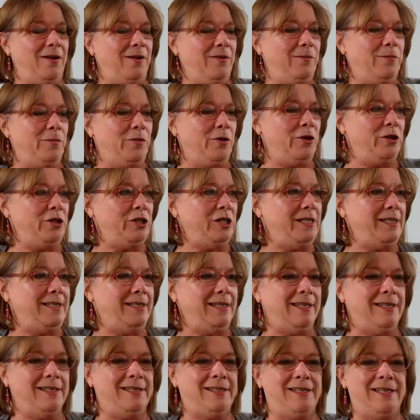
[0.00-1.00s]

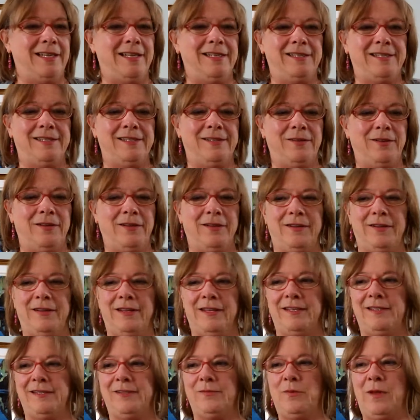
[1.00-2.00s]
Purchases this
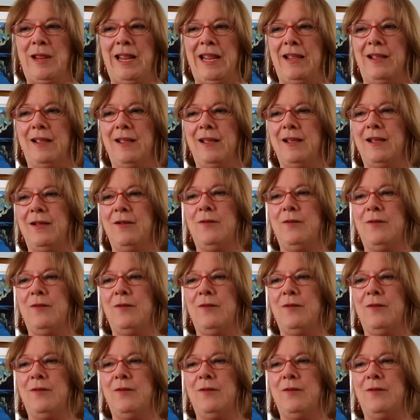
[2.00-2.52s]
week.